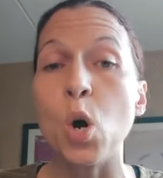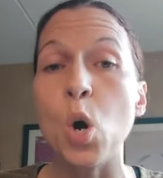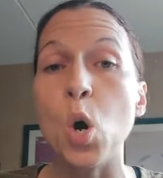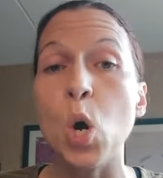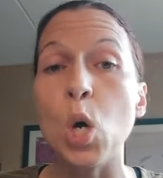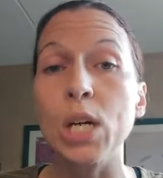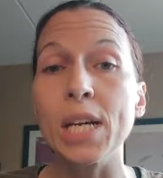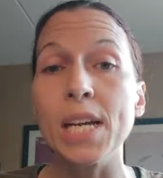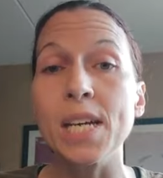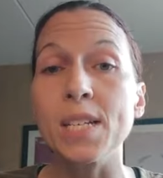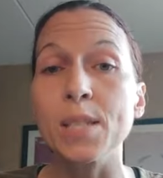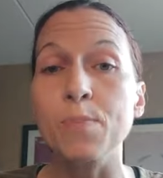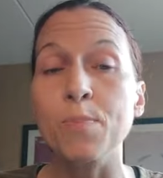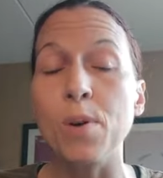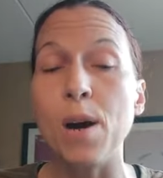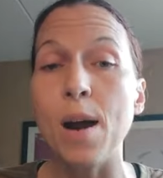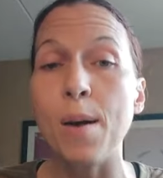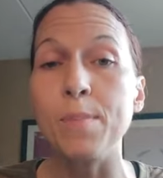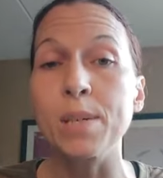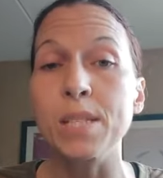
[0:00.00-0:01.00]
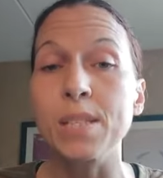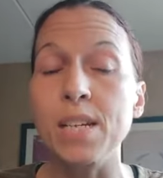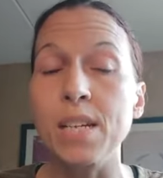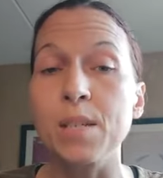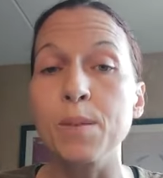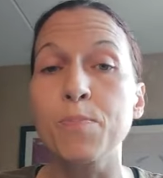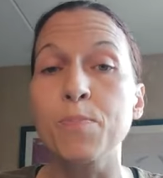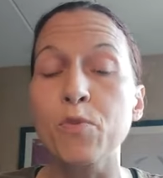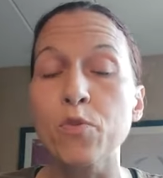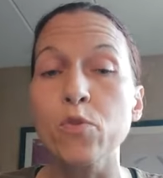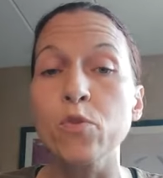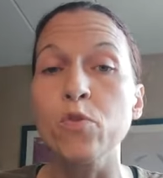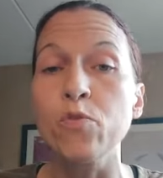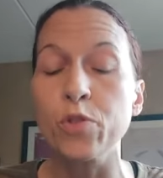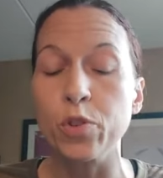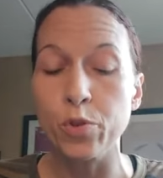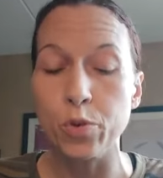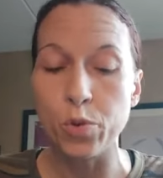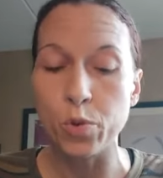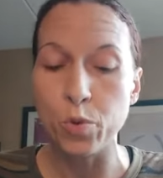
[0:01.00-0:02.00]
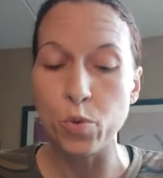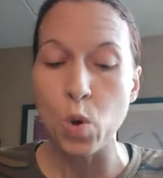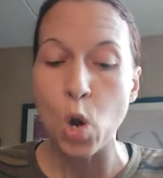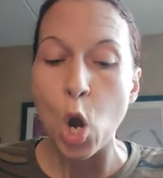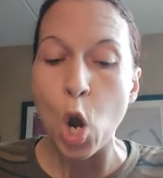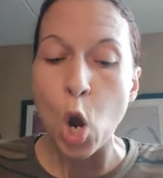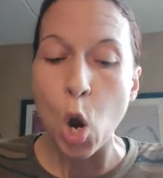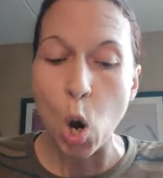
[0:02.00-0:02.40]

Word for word: All his promises prove true.